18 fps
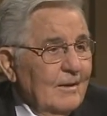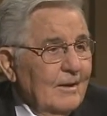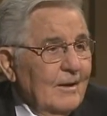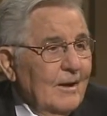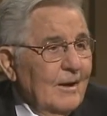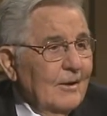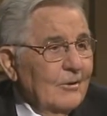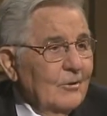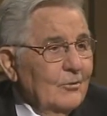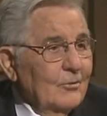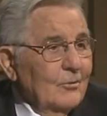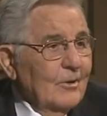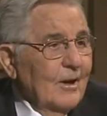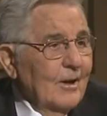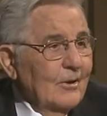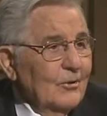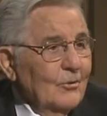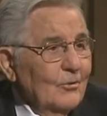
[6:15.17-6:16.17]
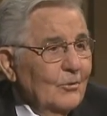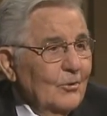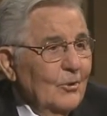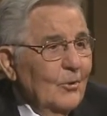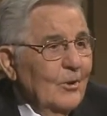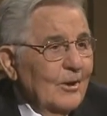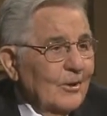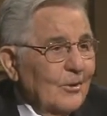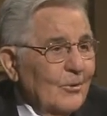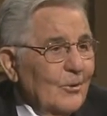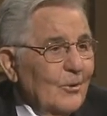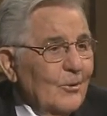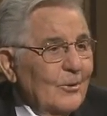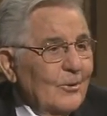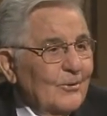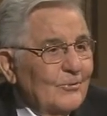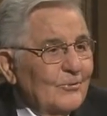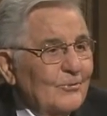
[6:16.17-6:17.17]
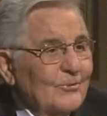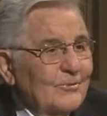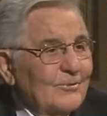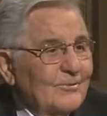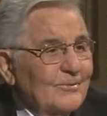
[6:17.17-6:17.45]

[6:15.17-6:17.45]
How do you go at an audience